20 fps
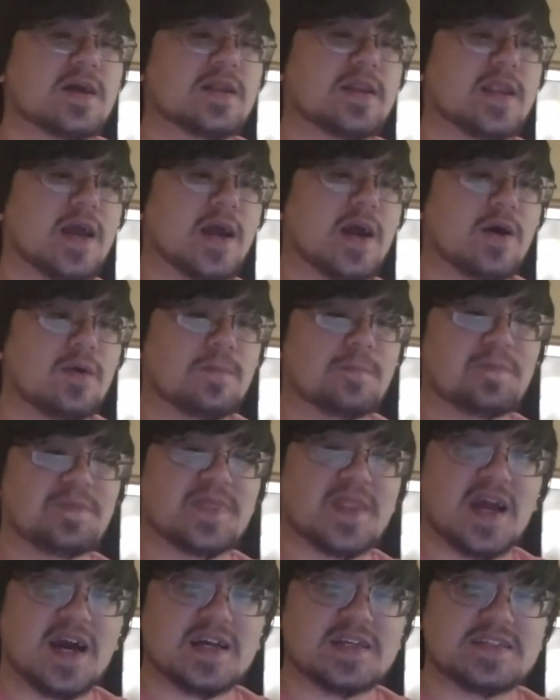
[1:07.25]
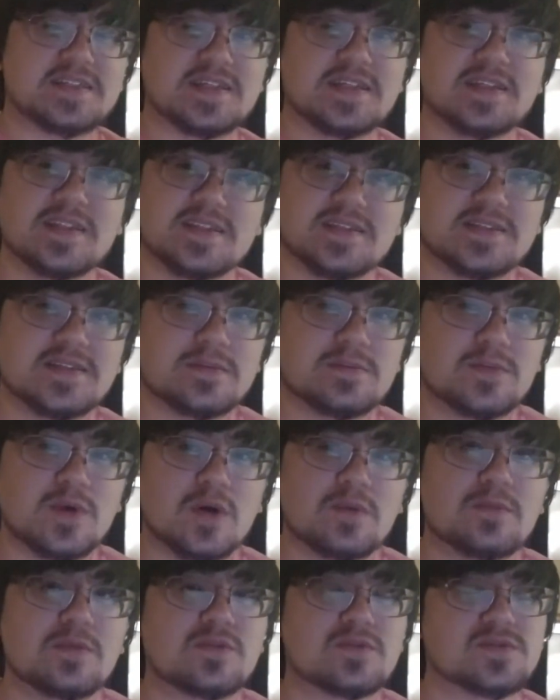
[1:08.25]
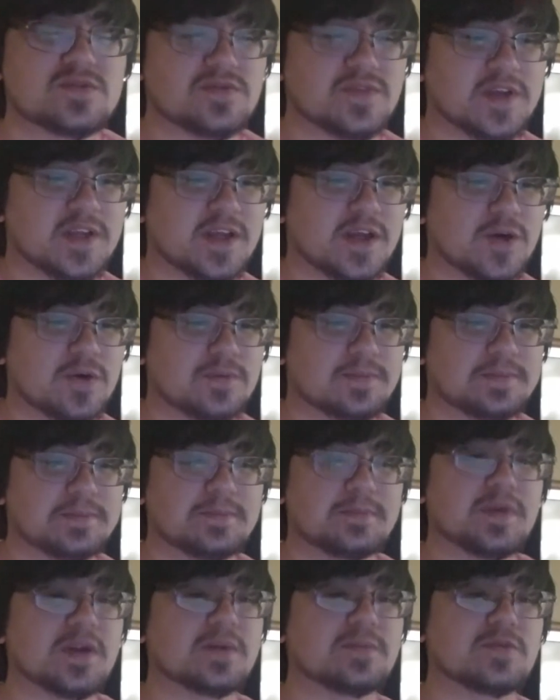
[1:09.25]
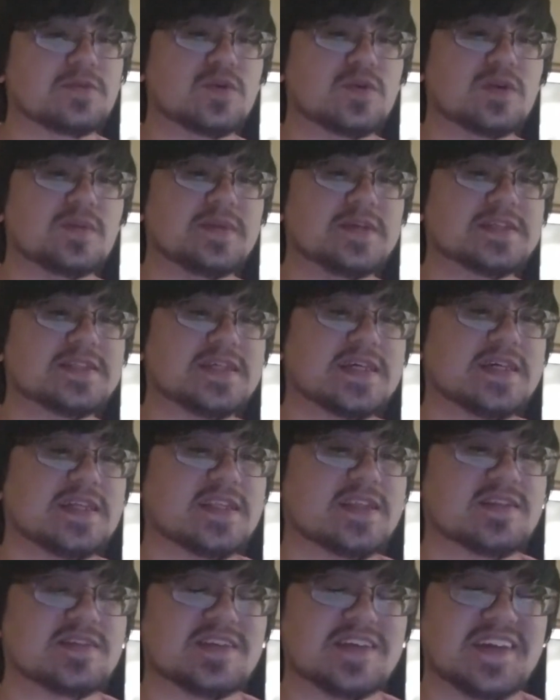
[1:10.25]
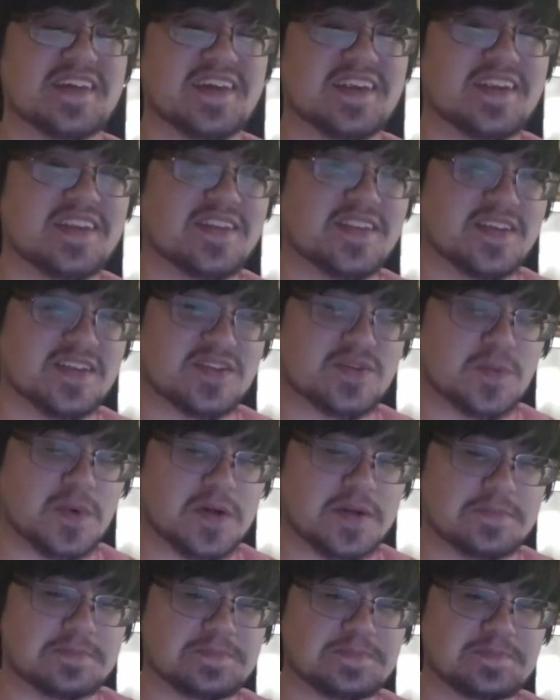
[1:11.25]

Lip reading: Now, I said this in Momo's video, but I'm going to be saying this again in this one.